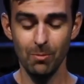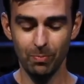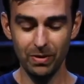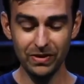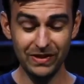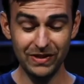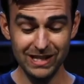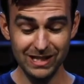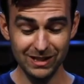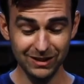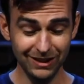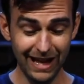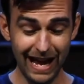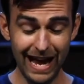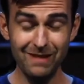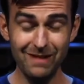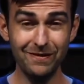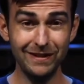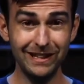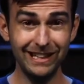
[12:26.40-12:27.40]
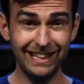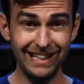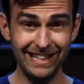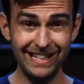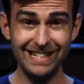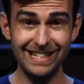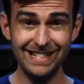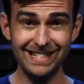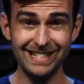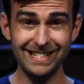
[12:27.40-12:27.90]
But this life
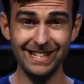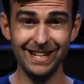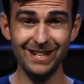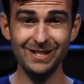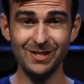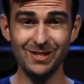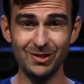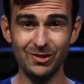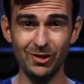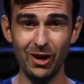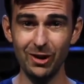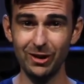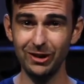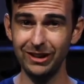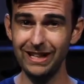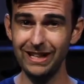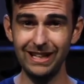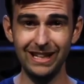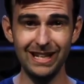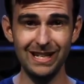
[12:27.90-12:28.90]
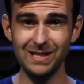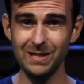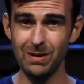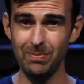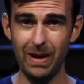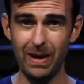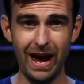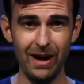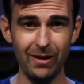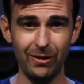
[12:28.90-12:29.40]
is a struggle. It is a
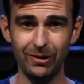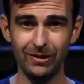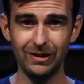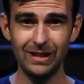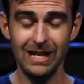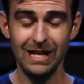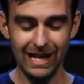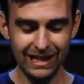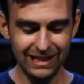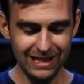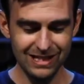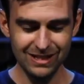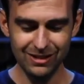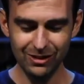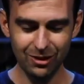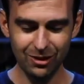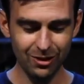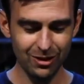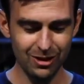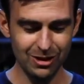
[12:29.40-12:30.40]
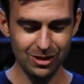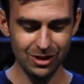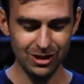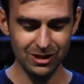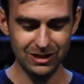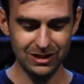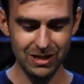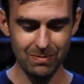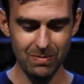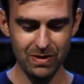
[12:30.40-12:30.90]
battle. And he's
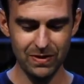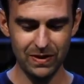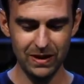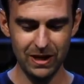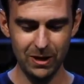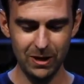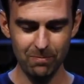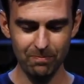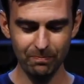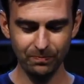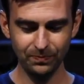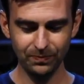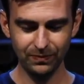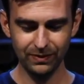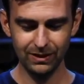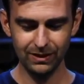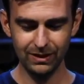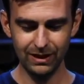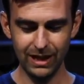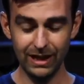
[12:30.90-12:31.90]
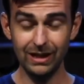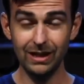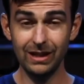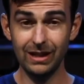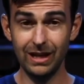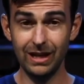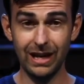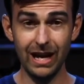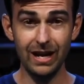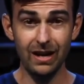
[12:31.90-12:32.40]
encouraging Timothy and,
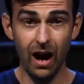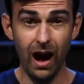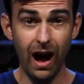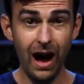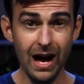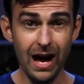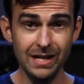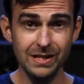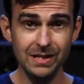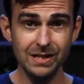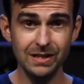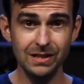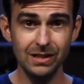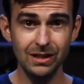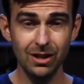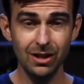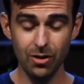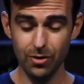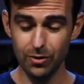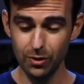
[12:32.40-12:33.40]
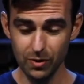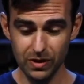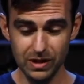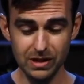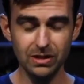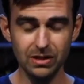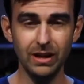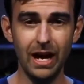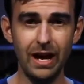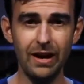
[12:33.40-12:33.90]
again, us through
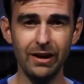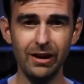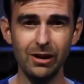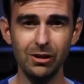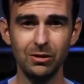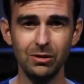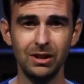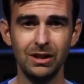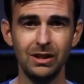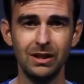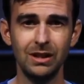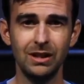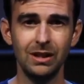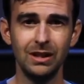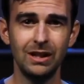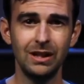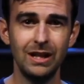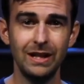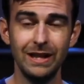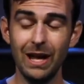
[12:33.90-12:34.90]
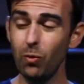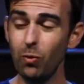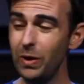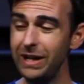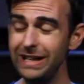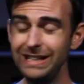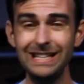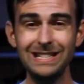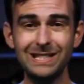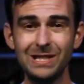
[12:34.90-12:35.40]
this letter that
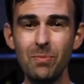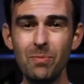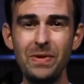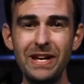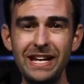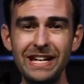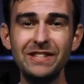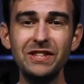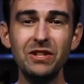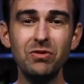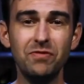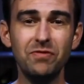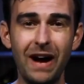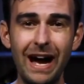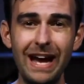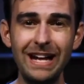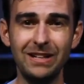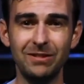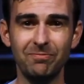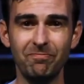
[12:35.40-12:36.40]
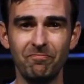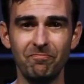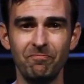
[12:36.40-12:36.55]
we need to be in the fight.